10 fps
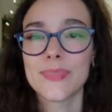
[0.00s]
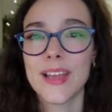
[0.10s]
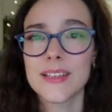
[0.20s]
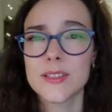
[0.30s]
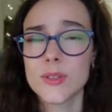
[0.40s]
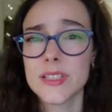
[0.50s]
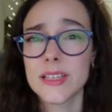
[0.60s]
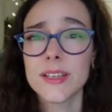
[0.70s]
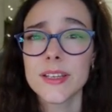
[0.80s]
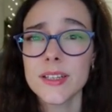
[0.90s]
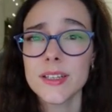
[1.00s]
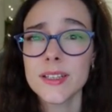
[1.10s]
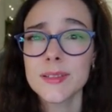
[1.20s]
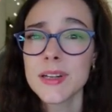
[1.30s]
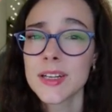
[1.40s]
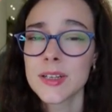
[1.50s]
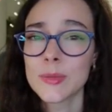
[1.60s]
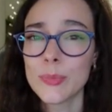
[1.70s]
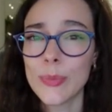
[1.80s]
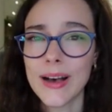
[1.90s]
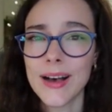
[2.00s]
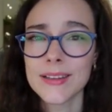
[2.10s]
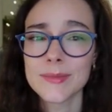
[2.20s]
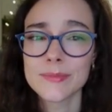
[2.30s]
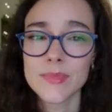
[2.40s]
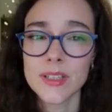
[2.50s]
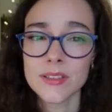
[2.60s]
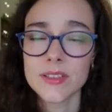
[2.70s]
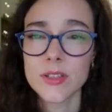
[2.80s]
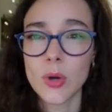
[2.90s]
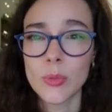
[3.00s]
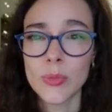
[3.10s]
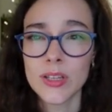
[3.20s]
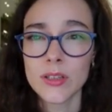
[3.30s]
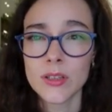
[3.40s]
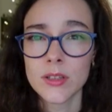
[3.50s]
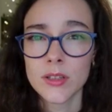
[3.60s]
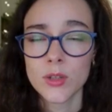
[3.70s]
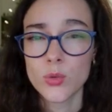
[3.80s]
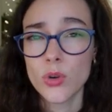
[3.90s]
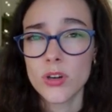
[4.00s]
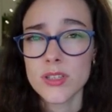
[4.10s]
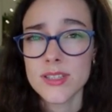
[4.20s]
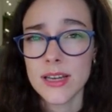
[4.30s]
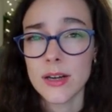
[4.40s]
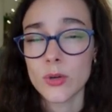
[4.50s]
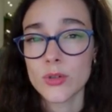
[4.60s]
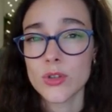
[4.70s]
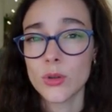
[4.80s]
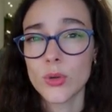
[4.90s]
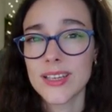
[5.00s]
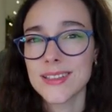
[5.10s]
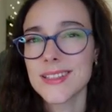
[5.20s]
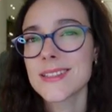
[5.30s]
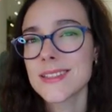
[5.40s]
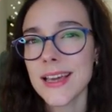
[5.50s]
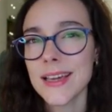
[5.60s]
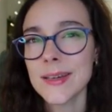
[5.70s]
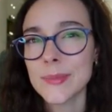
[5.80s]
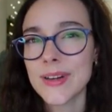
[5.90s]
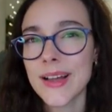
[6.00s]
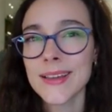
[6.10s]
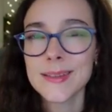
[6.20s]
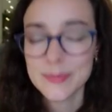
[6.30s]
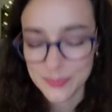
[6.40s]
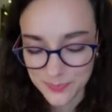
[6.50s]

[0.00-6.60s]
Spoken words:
as you see here, but some words are also looking the same, right?